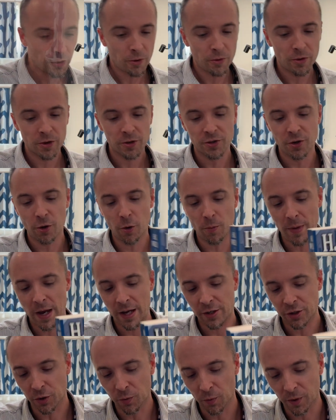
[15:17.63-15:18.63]
Although there's
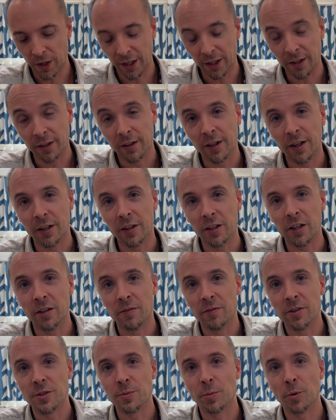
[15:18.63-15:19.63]
no magic ring
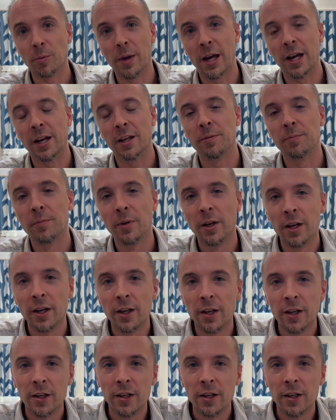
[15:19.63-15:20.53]
in The Invisible Man,